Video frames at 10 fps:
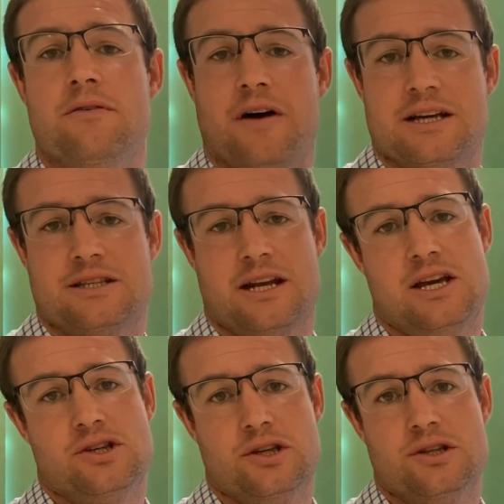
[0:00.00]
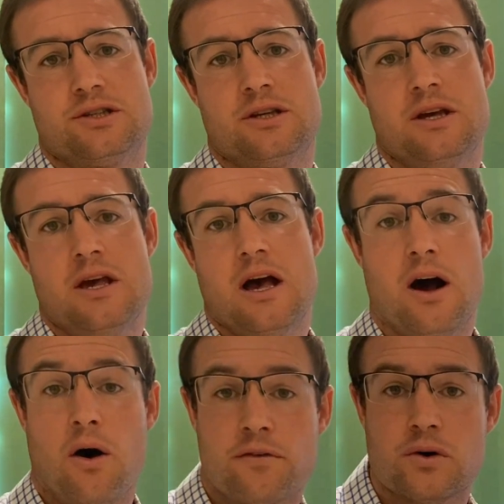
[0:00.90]
vaccinations.
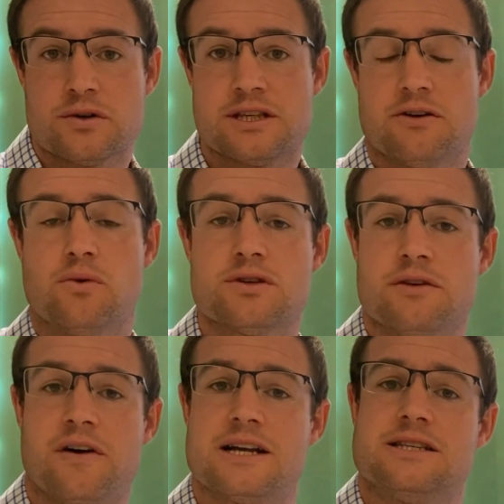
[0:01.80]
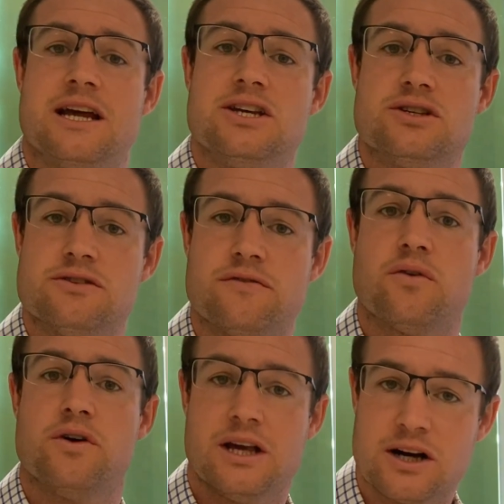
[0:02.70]
Of course, there are also vaccinations
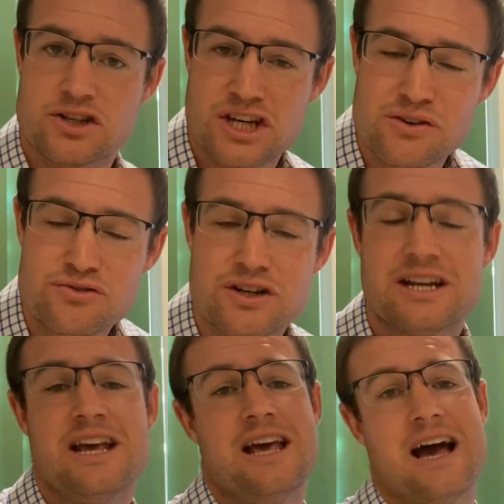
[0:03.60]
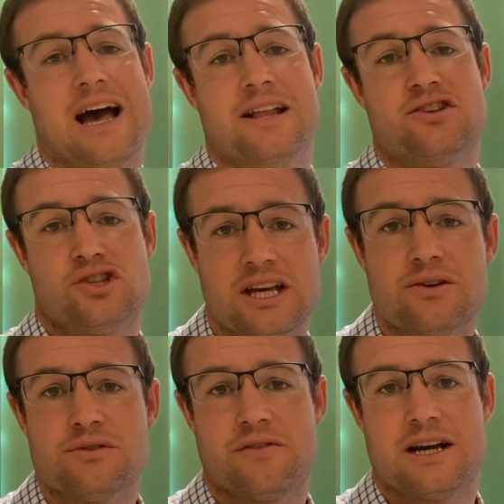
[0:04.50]
for young children and
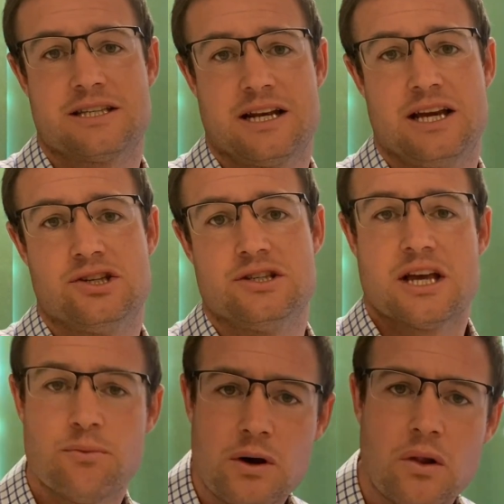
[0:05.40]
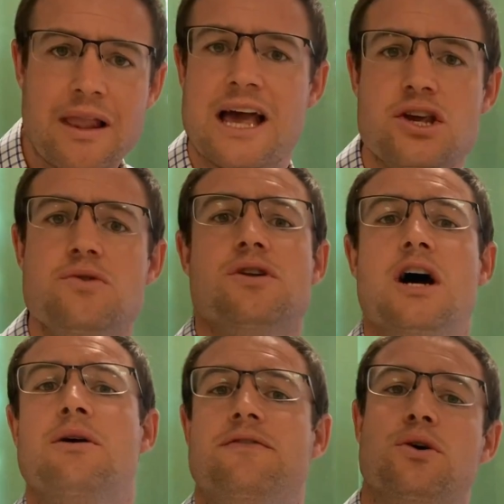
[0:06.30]
shingles vaccinations, and we'll let you
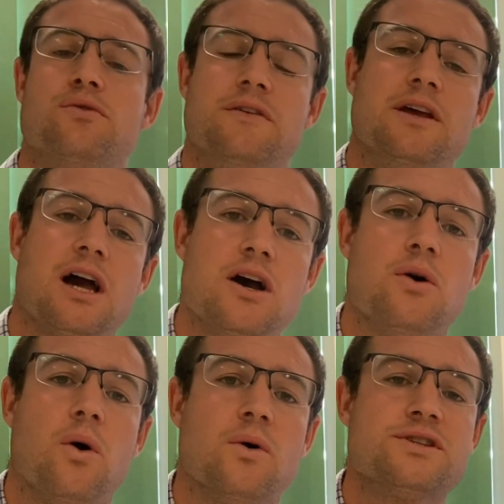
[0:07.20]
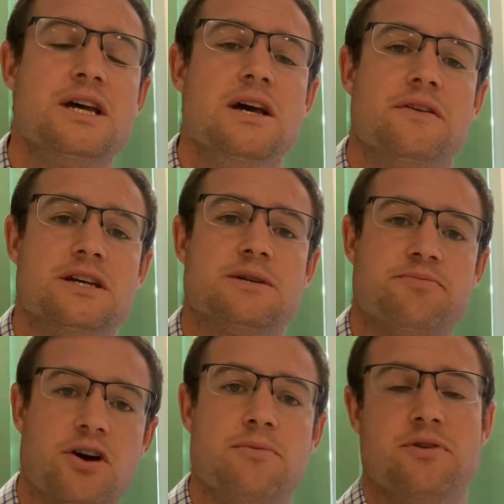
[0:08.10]
know if you're in the cohort that it's
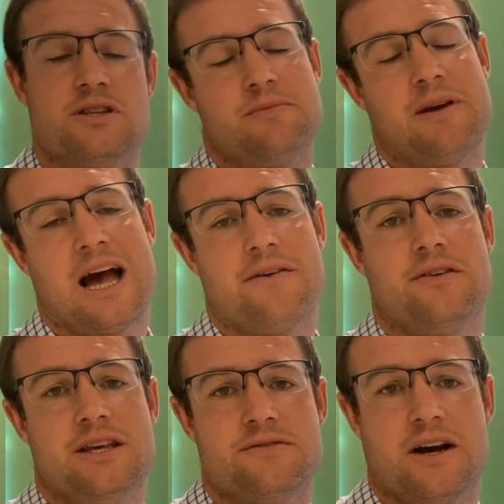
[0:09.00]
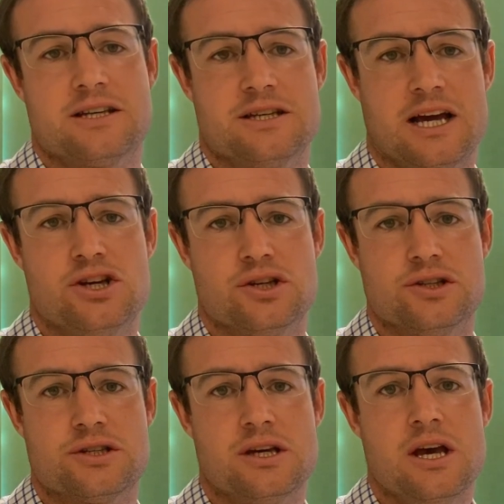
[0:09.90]
appropriate to be having these
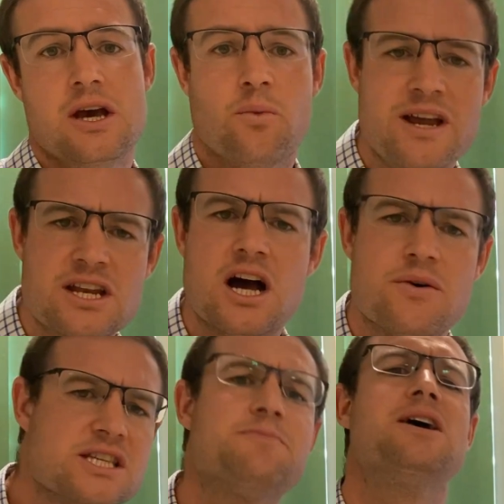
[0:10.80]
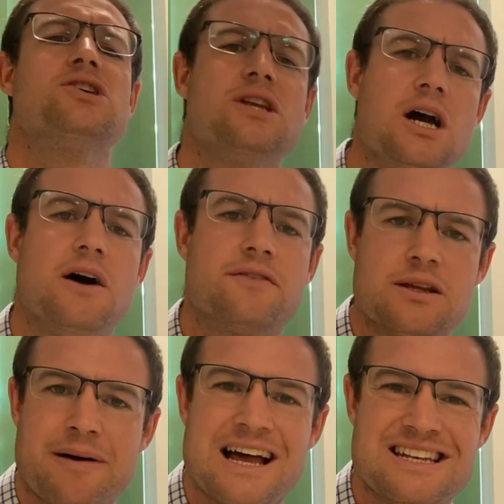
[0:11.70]
vaccinations. We know, especially after the
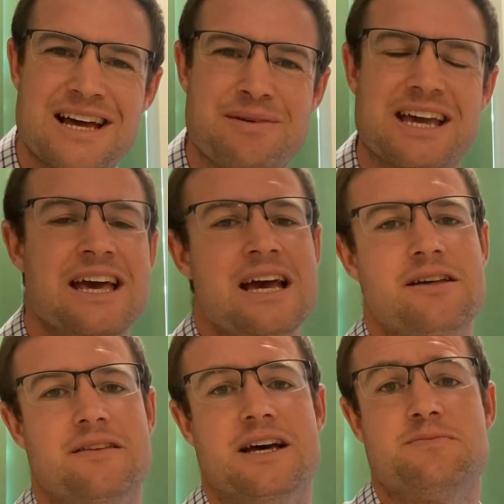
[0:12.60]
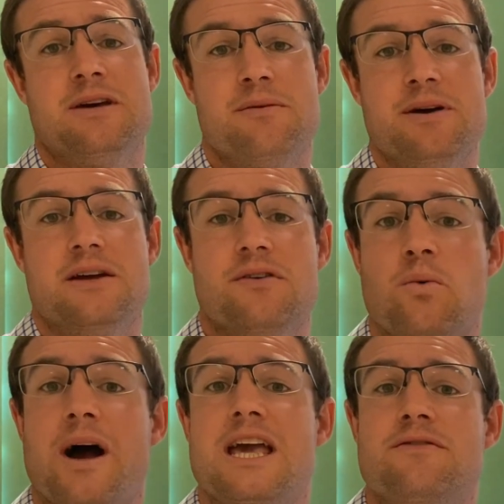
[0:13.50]
pandemic, that there's been a bit of a
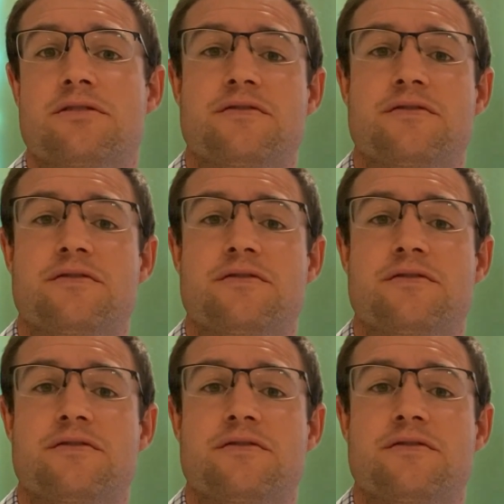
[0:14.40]
wave of